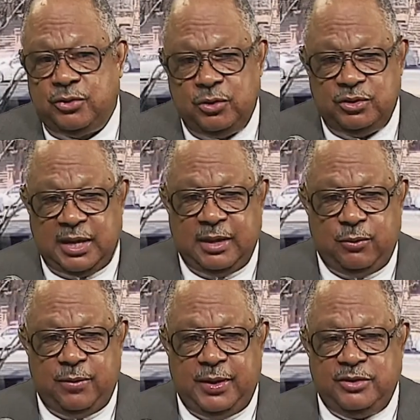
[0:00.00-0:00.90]
exactly
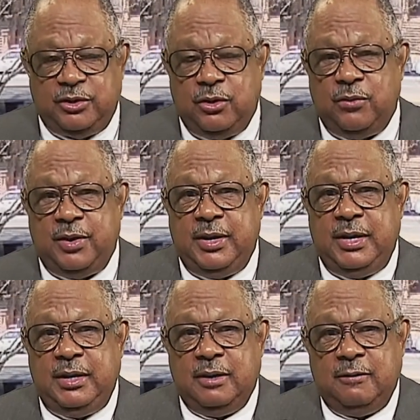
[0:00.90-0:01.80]
where they should go there
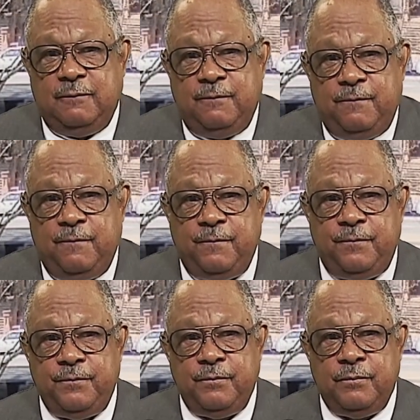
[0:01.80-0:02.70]
either.
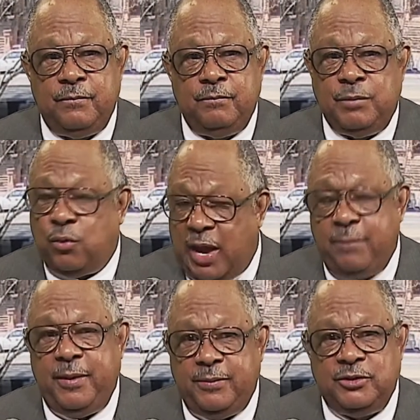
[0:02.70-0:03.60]
But white
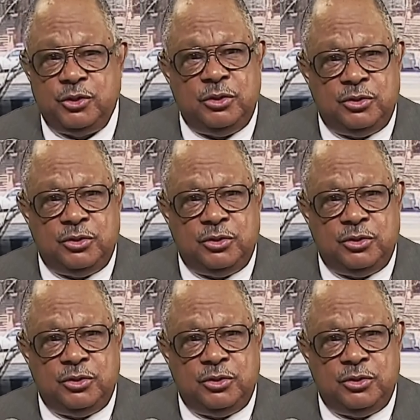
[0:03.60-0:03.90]
people, Jew,